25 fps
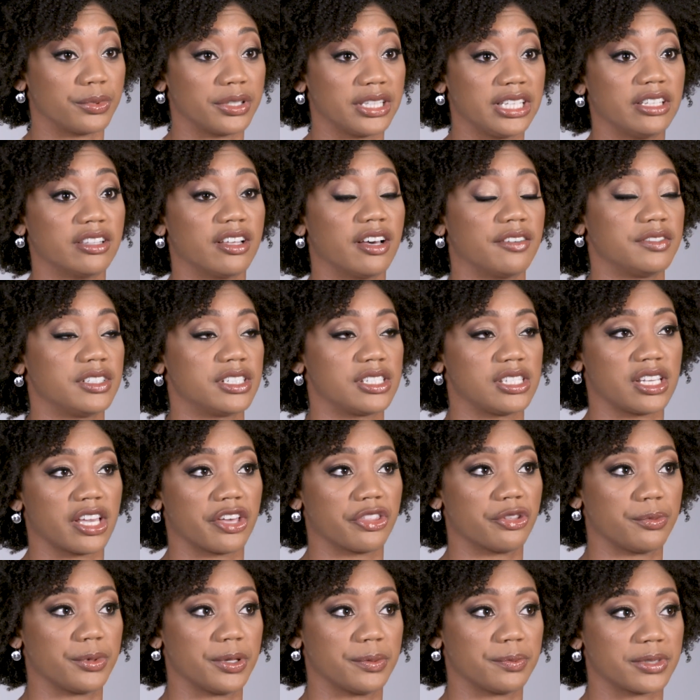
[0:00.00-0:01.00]
really love to see
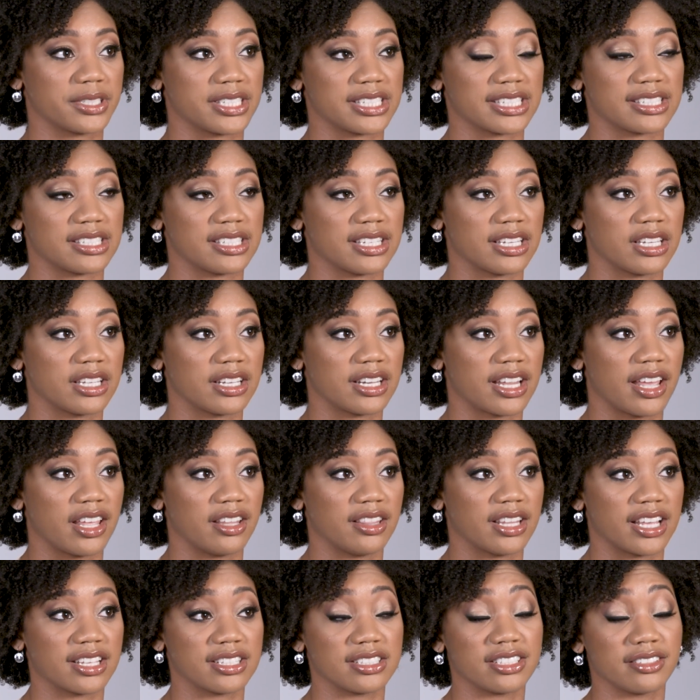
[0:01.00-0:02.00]
other people succeed,
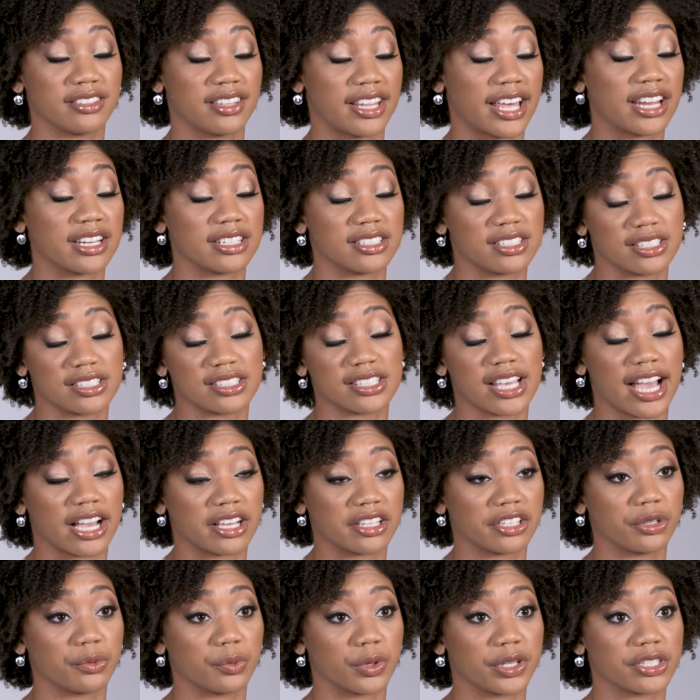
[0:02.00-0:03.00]
and that, that is
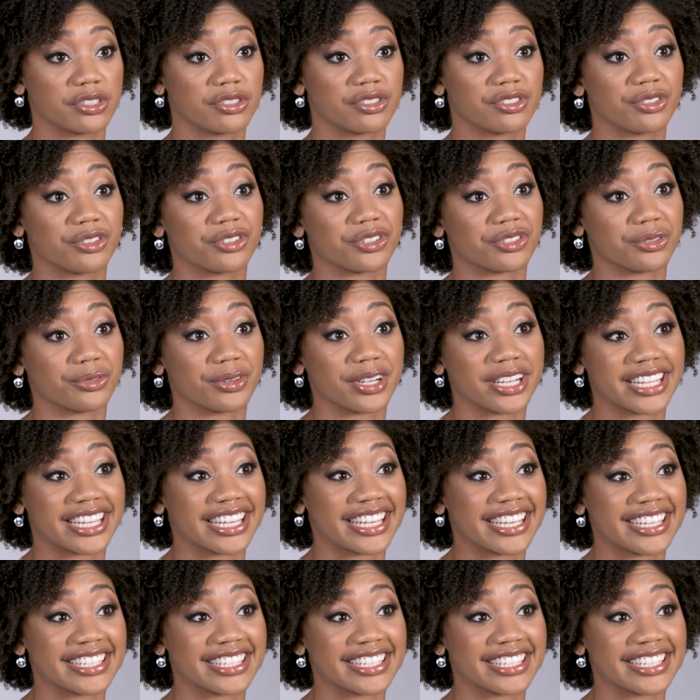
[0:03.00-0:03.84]
exactly what social work